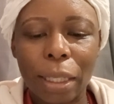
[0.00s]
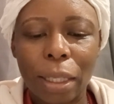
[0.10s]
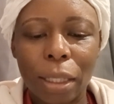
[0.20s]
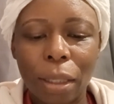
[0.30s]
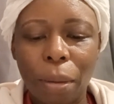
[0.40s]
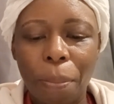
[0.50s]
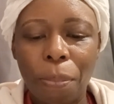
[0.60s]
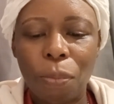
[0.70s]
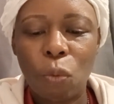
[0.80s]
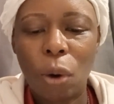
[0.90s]
is
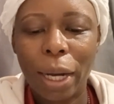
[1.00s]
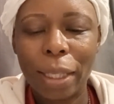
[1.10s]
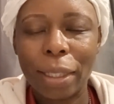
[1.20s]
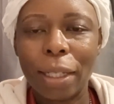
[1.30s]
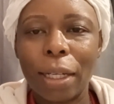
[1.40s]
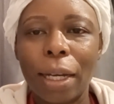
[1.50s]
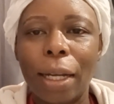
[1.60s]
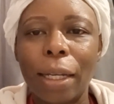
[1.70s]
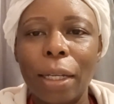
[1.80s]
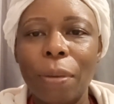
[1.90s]
white in
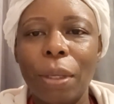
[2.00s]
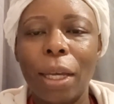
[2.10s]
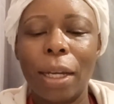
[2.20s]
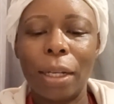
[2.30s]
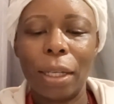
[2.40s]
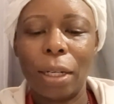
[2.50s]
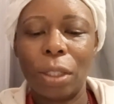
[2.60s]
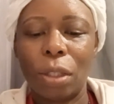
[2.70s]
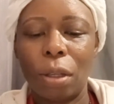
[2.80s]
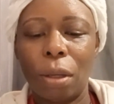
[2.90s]
color and it
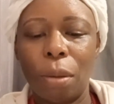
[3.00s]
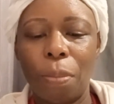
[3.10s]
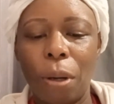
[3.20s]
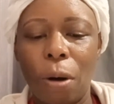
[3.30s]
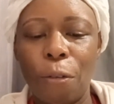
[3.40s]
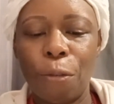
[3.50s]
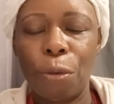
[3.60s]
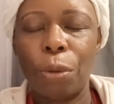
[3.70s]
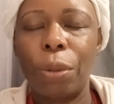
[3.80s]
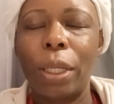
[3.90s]
is a
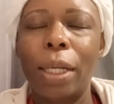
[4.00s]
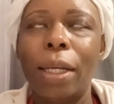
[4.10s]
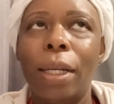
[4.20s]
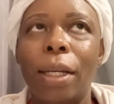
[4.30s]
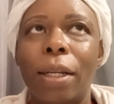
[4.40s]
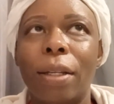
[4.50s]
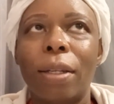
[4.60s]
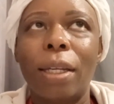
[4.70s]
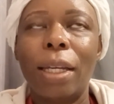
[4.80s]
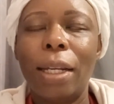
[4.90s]
powerful
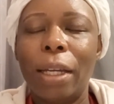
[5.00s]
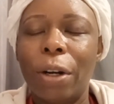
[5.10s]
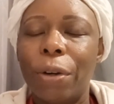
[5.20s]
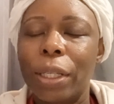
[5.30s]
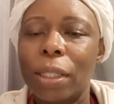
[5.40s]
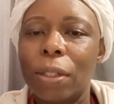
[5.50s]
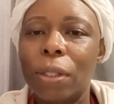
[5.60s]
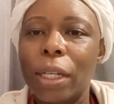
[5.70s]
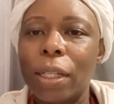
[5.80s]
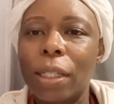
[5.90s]
healing
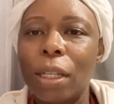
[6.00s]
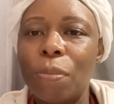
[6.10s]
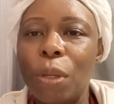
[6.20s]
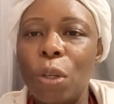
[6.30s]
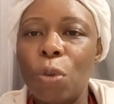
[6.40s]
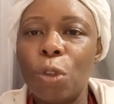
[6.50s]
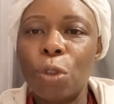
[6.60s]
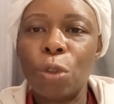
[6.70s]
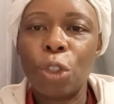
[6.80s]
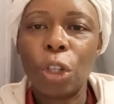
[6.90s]
crystal. It can be used
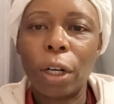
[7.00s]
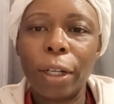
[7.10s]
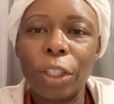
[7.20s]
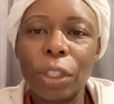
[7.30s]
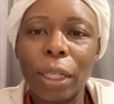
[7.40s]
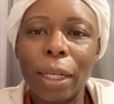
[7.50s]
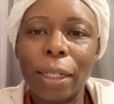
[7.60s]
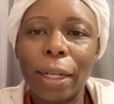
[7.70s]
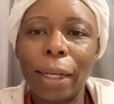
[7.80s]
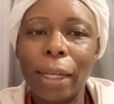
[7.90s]
to charge
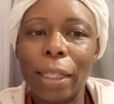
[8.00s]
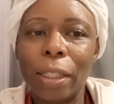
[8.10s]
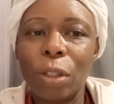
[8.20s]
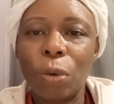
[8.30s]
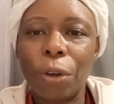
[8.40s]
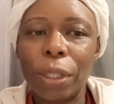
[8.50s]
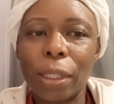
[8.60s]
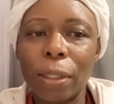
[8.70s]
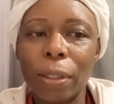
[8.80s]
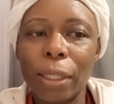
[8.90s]
and cleanse your
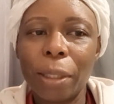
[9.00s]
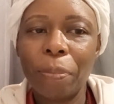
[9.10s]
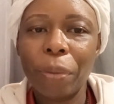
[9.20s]
crystals